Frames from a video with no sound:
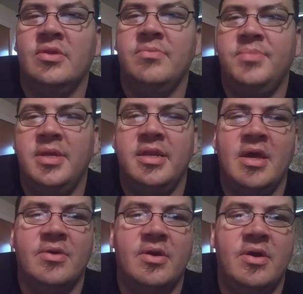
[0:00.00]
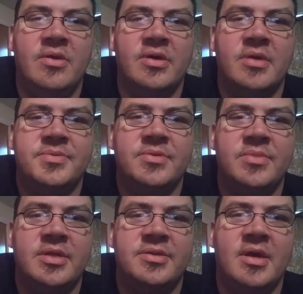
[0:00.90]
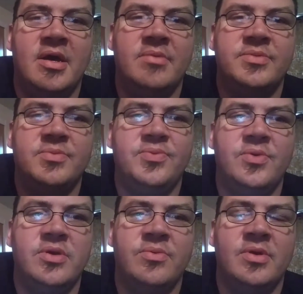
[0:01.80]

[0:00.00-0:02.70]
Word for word: only beat an alcoholic up so many times before you